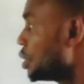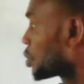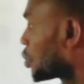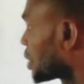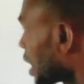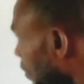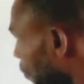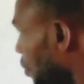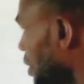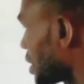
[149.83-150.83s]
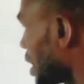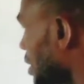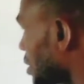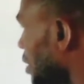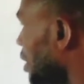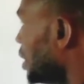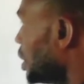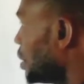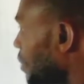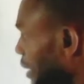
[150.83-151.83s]
So take for instance,
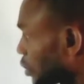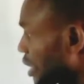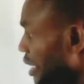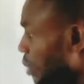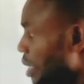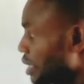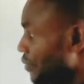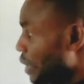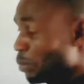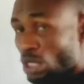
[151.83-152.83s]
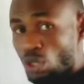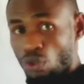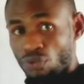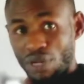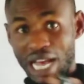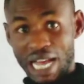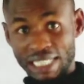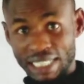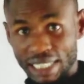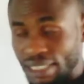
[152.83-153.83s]
if you are talking about the family of
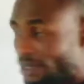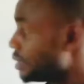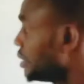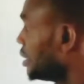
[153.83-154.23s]
alkane.